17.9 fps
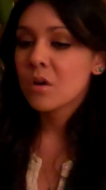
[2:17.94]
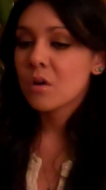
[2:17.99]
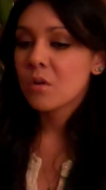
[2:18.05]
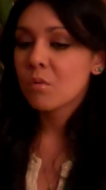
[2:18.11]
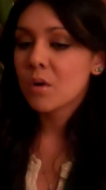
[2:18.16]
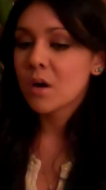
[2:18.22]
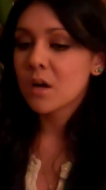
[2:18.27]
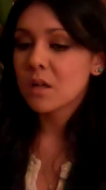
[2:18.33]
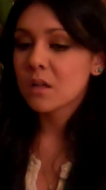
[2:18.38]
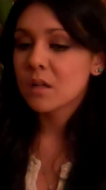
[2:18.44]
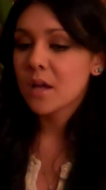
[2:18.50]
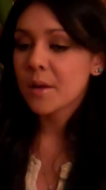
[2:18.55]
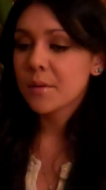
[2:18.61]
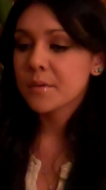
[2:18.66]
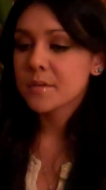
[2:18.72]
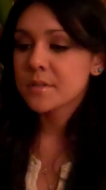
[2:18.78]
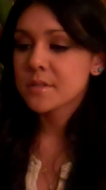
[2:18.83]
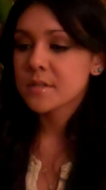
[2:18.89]
Well,
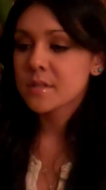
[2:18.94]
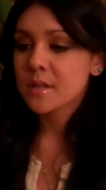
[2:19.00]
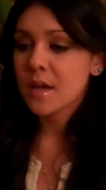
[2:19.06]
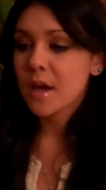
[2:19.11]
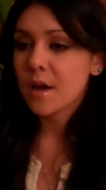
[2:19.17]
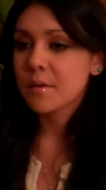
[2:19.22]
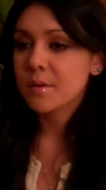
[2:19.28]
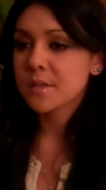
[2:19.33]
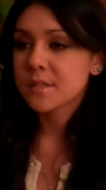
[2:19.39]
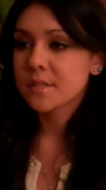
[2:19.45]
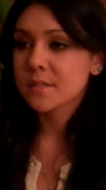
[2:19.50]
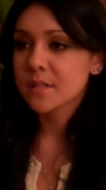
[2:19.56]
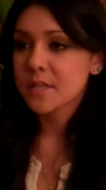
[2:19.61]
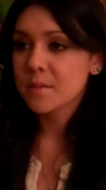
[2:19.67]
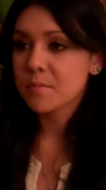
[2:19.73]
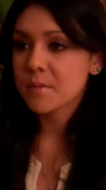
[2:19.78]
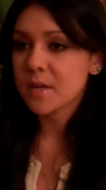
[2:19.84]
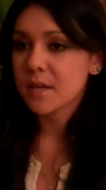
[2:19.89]
I was
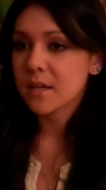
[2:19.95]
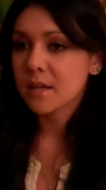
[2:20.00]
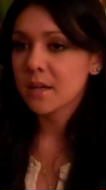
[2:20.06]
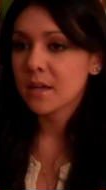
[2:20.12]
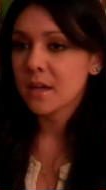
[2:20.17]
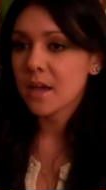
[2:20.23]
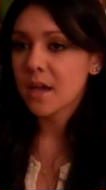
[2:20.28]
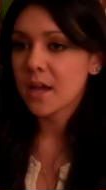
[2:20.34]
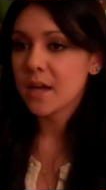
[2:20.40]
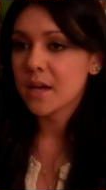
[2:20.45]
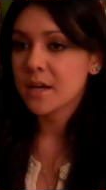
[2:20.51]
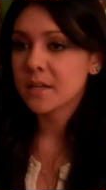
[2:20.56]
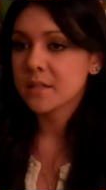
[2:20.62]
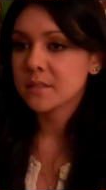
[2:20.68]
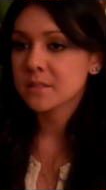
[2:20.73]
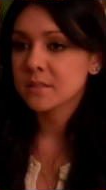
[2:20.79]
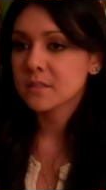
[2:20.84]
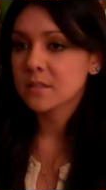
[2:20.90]
sleeping,
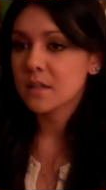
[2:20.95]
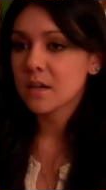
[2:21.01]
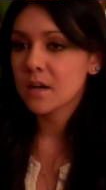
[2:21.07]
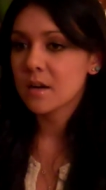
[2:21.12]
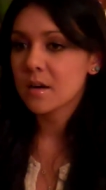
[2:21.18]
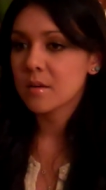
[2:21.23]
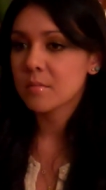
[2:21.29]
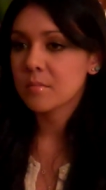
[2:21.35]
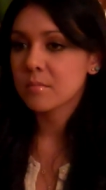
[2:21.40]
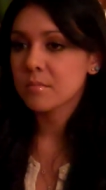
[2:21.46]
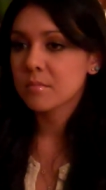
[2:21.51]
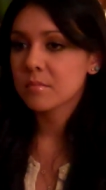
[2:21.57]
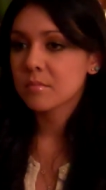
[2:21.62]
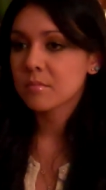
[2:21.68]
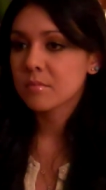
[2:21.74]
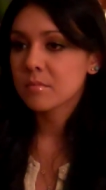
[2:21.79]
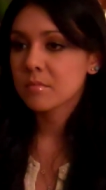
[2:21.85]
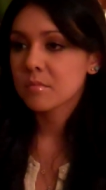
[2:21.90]
and
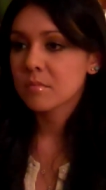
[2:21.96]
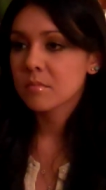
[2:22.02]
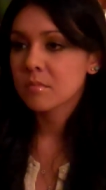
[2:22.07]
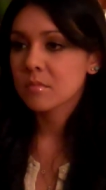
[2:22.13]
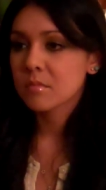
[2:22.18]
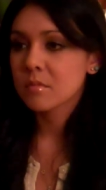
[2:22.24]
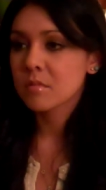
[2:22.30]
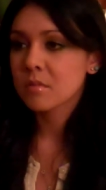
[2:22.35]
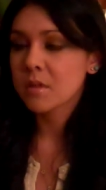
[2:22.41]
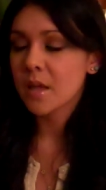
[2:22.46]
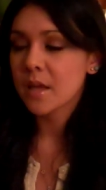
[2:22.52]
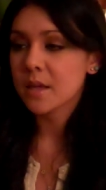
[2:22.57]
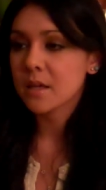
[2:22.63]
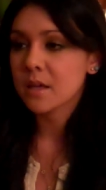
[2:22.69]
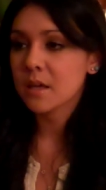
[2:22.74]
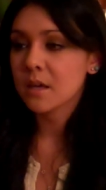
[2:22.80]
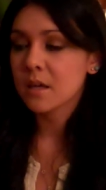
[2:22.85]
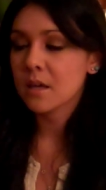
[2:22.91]
it was
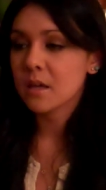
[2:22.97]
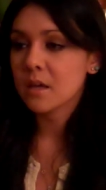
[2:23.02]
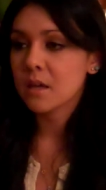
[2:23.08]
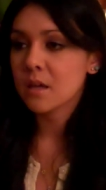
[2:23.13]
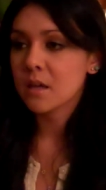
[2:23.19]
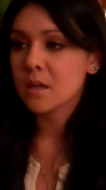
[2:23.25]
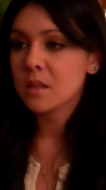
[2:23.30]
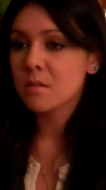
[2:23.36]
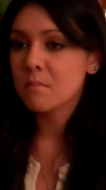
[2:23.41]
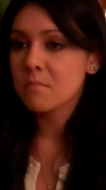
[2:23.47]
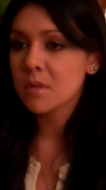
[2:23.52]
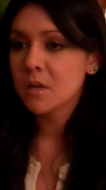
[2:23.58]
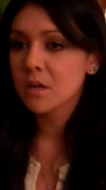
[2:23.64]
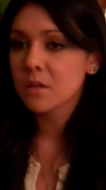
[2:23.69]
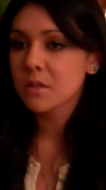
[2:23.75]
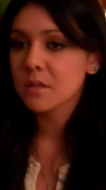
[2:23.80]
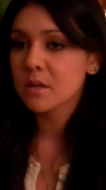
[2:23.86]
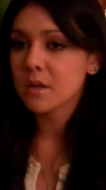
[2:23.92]
in the
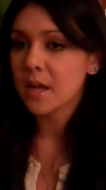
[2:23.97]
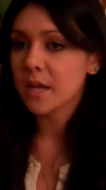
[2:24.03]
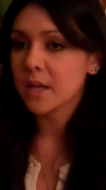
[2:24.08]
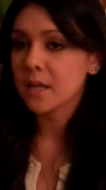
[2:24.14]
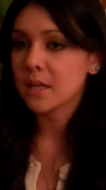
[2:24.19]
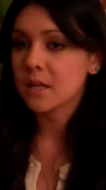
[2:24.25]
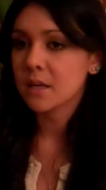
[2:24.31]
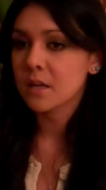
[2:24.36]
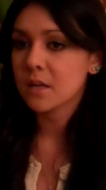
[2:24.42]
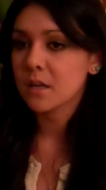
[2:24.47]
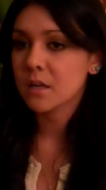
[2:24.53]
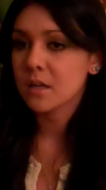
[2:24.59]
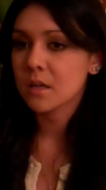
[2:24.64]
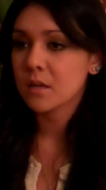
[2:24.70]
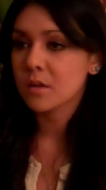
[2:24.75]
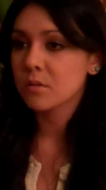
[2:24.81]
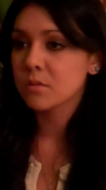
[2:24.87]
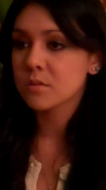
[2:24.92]
middle of the night.
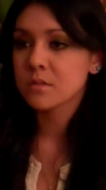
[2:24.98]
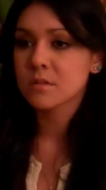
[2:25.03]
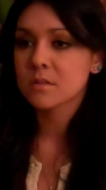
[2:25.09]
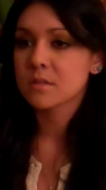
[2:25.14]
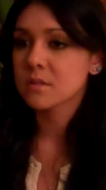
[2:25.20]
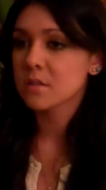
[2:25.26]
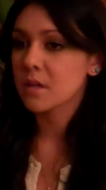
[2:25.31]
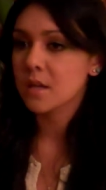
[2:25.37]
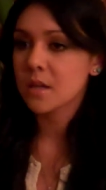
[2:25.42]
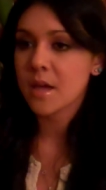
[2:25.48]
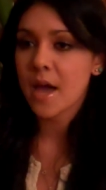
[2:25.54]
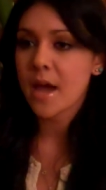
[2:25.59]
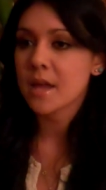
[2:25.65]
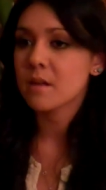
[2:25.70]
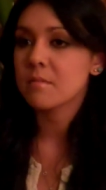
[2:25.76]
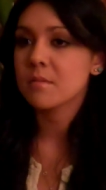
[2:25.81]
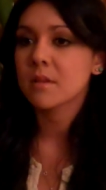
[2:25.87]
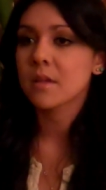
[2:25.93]
It
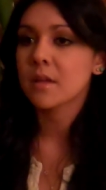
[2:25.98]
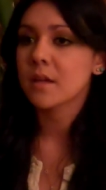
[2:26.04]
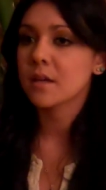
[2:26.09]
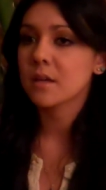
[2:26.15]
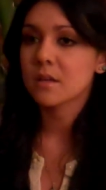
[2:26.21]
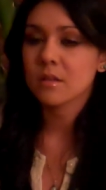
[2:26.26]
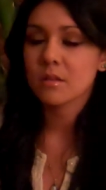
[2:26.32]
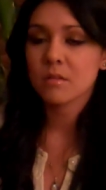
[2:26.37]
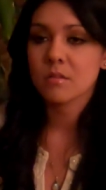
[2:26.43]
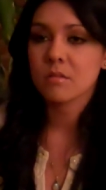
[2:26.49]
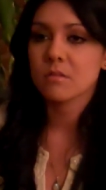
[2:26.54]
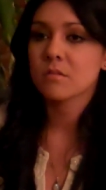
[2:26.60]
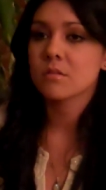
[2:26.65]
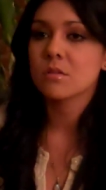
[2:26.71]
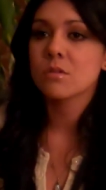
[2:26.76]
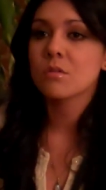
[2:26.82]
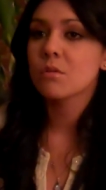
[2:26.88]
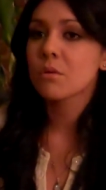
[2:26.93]
had to be
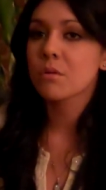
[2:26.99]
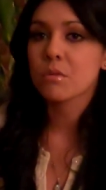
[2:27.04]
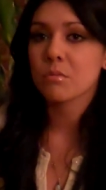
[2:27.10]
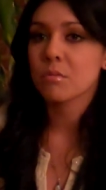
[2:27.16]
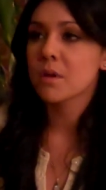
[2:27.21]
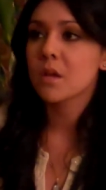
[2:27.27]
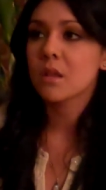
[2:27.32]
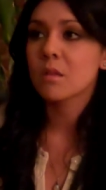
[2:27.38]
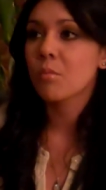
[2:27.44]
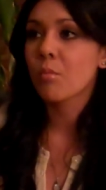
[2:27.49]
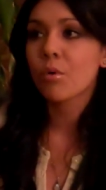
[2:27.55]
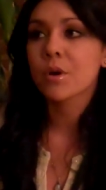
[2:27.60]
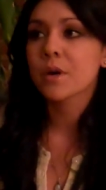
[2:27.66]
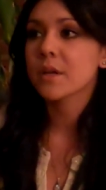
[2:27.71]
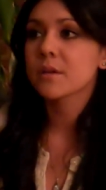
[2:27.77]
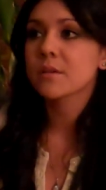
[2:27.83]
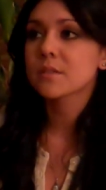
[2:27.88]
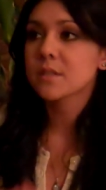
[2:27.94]
2 or 3 in the
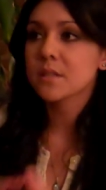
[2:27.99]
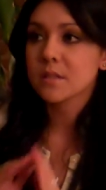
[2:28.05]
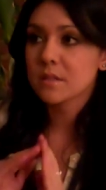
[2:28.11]
morning. I was